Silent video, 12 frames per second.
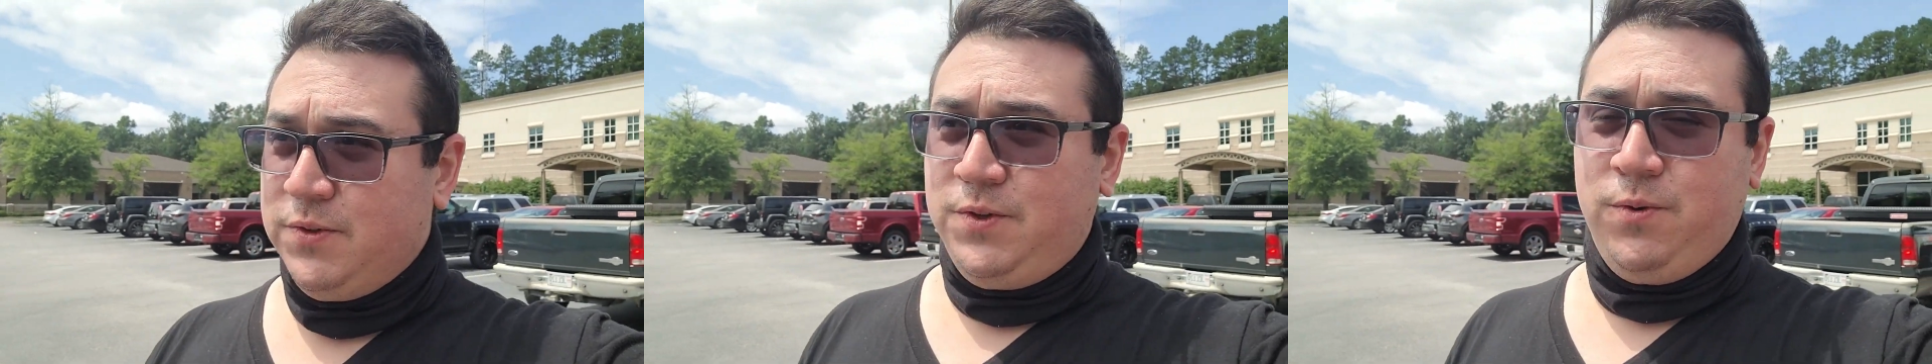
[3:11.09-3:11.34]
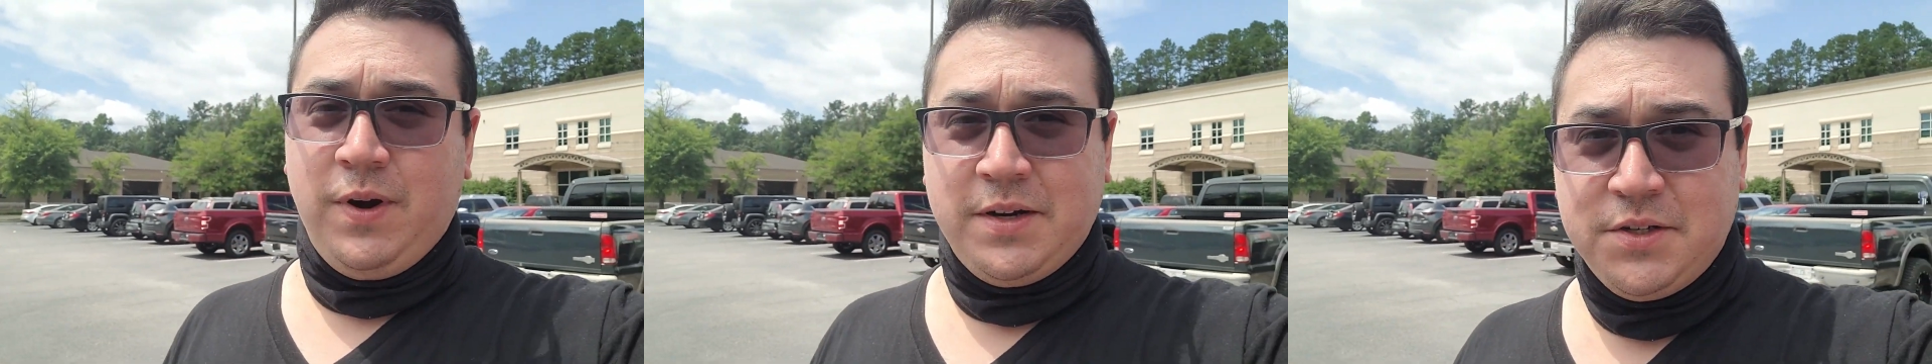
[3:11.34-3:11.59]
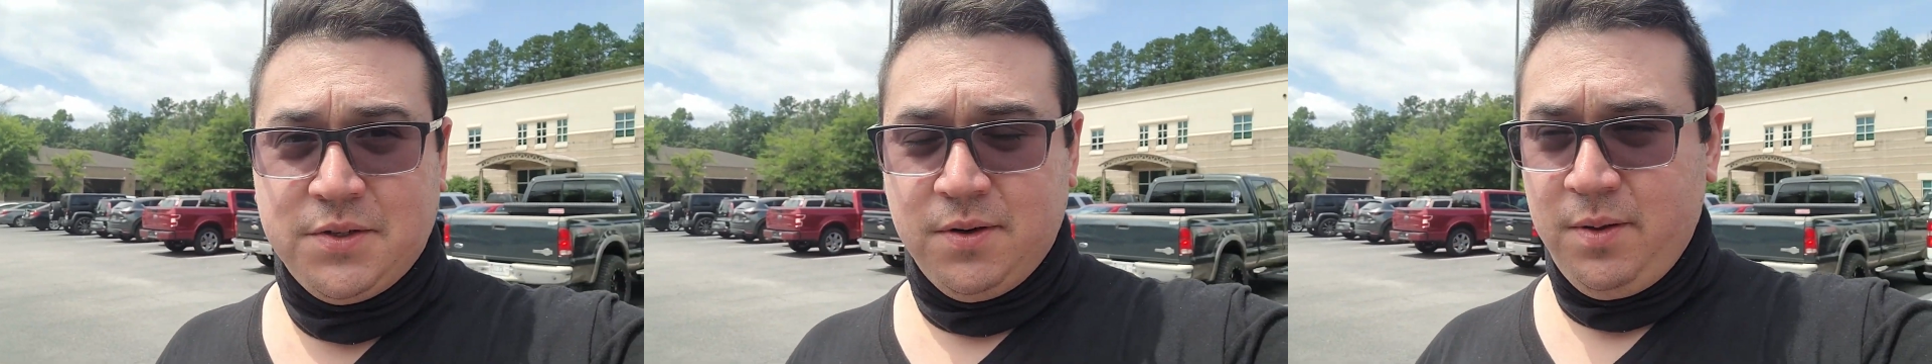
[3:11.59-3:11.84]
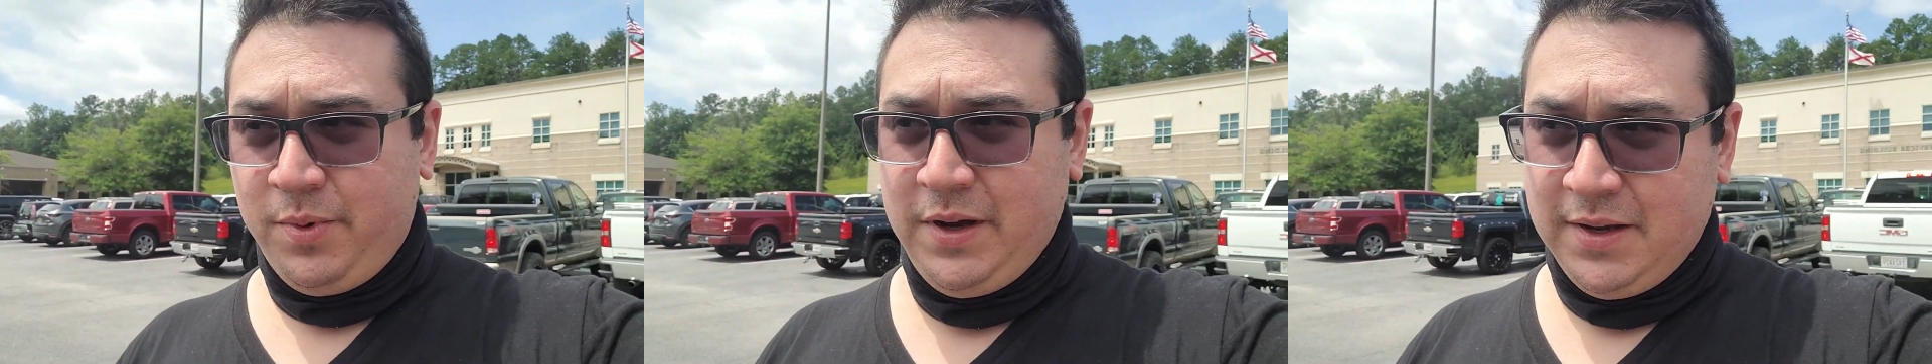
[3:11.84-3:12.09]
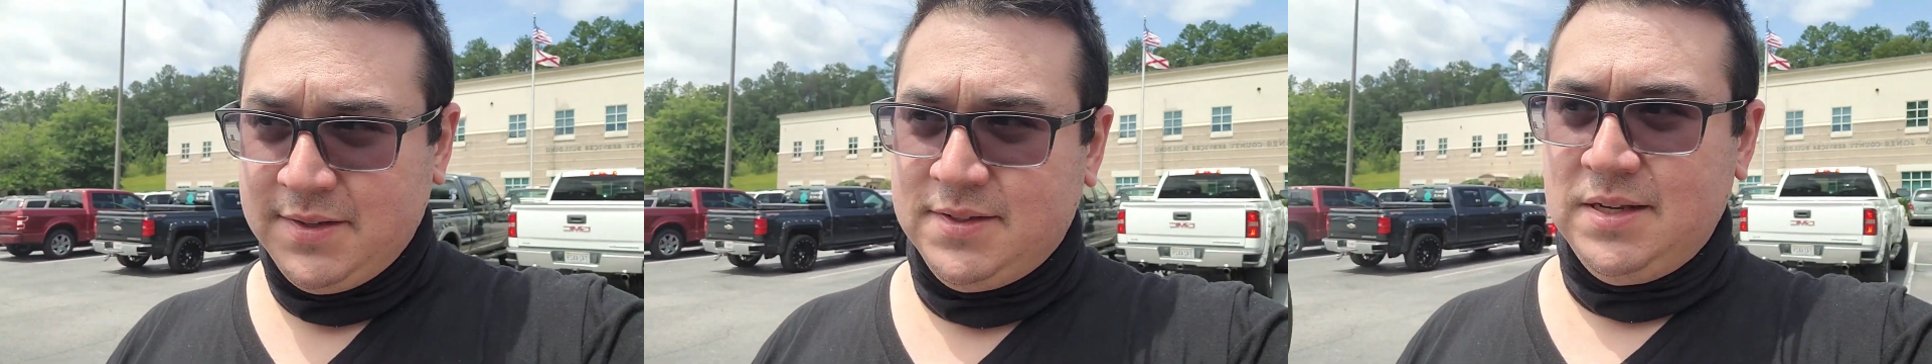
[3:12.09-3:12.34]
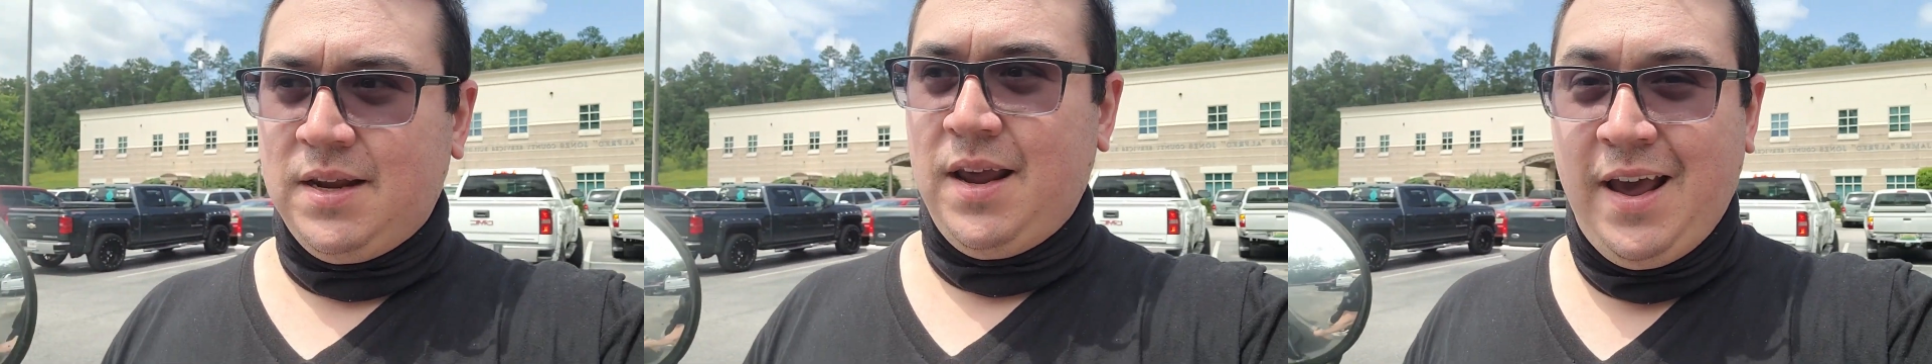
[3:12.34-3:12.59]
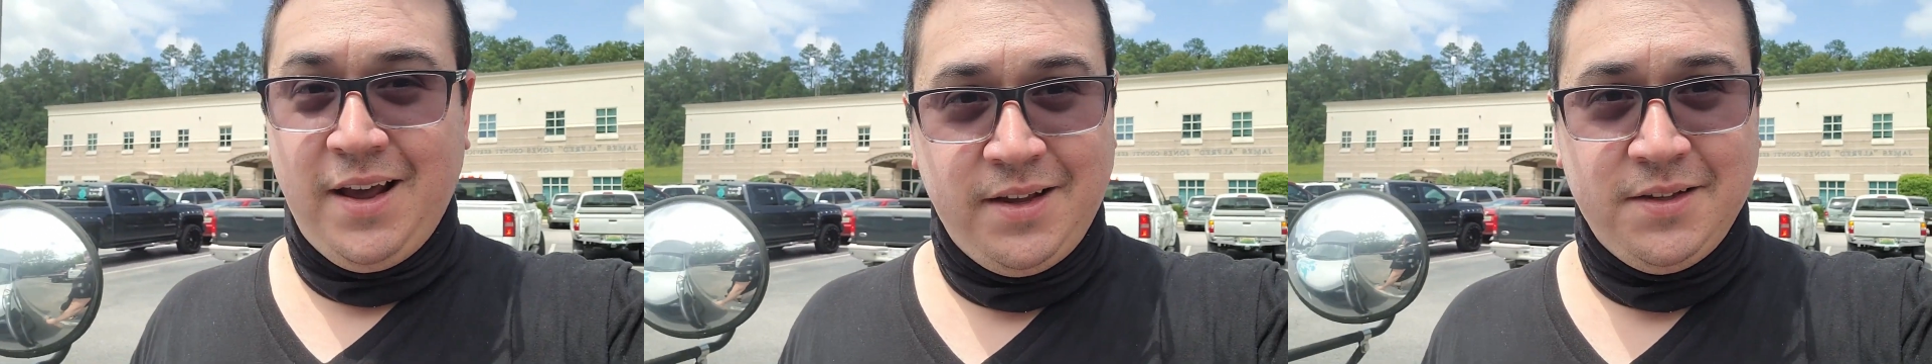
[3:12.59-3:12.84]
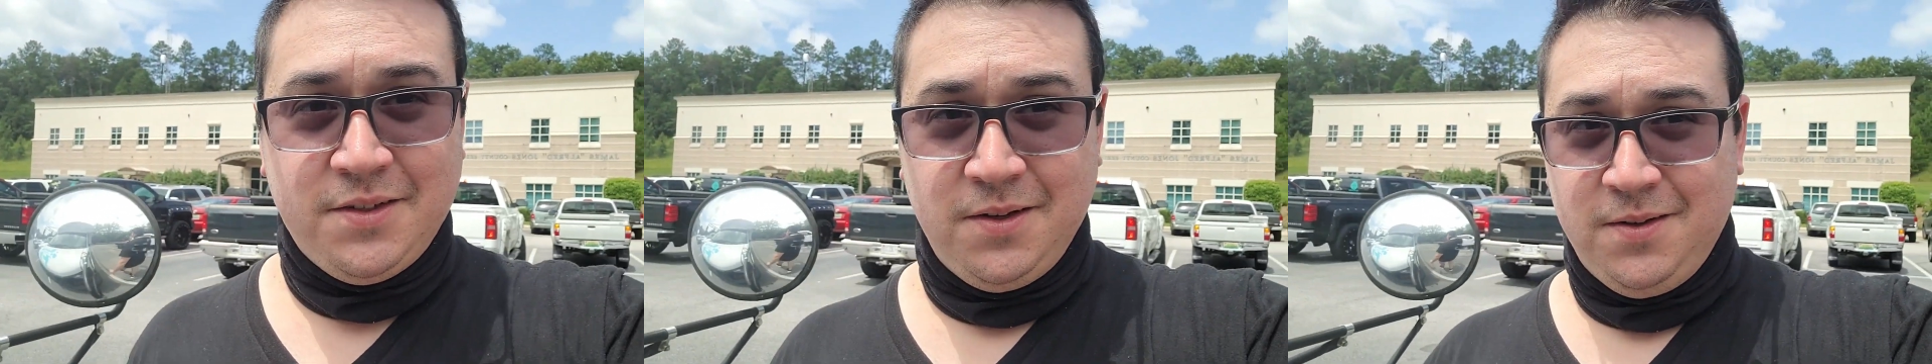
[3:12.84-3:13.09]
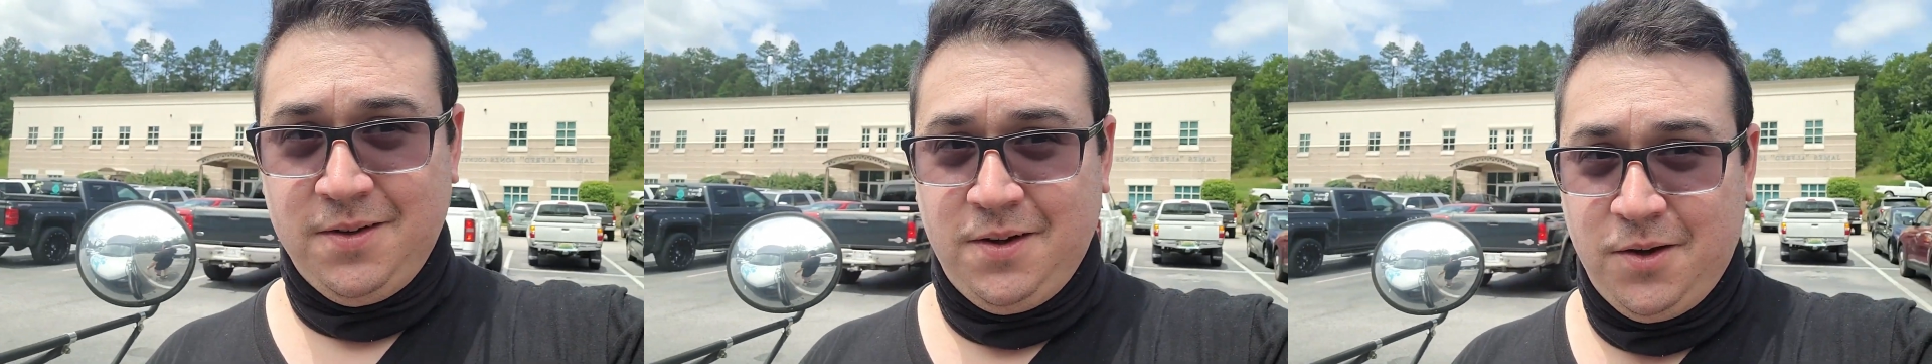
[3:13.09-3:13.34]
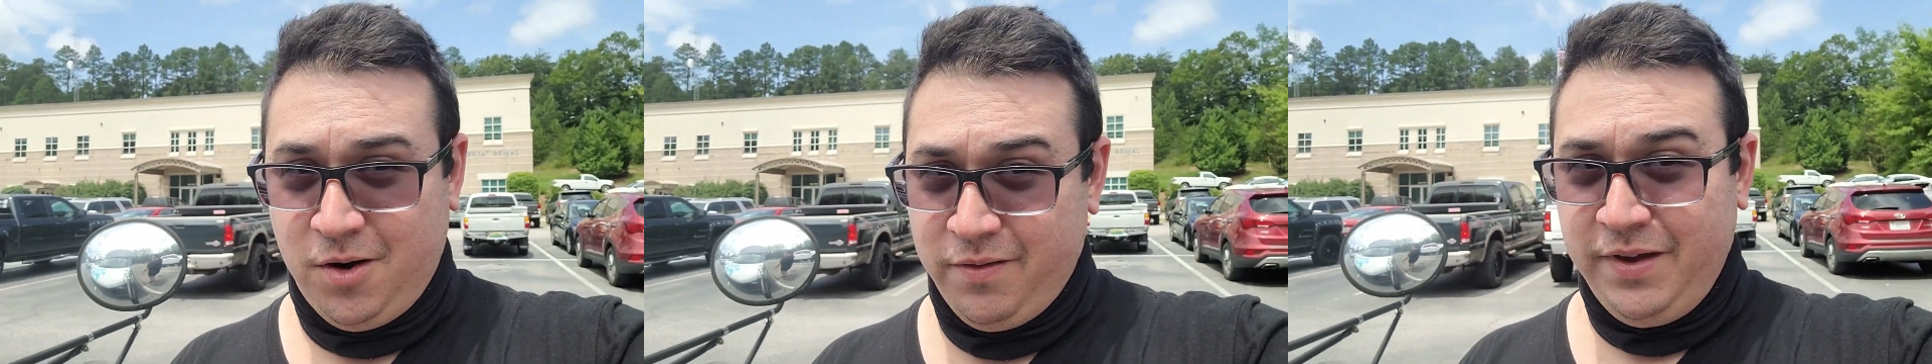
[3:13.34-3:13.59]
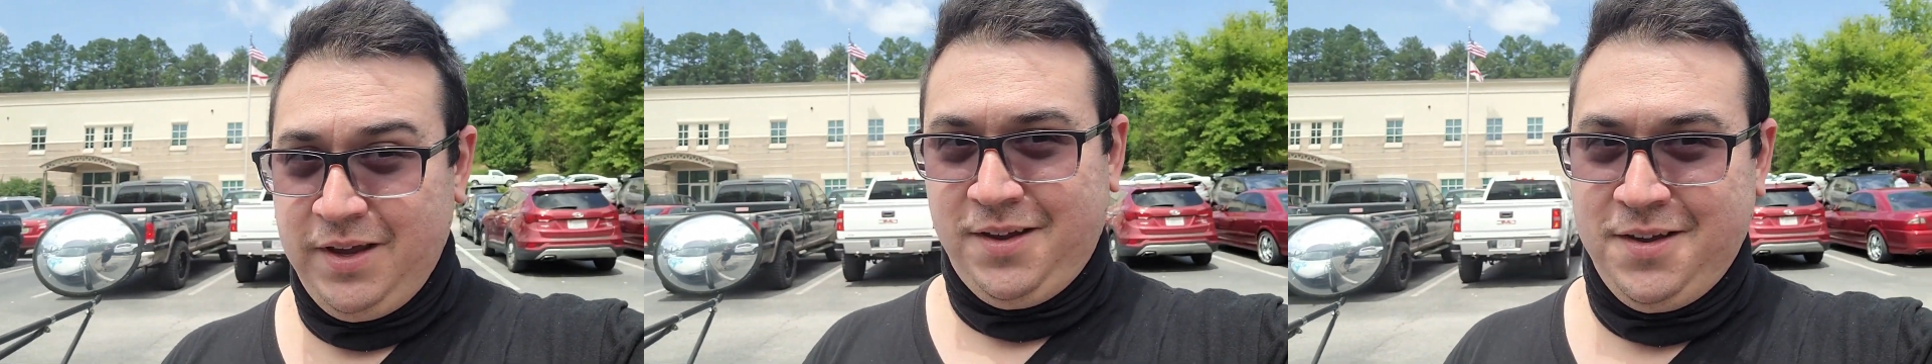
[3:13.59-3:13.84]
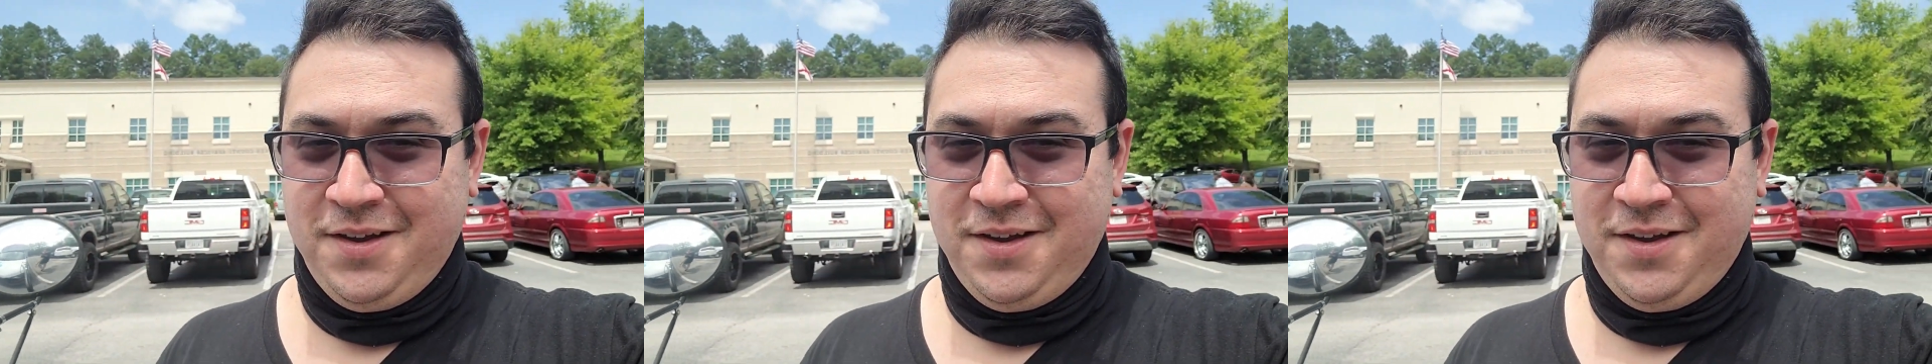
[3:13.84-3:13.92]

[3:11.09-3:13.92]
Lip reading: to register the bus as an RV.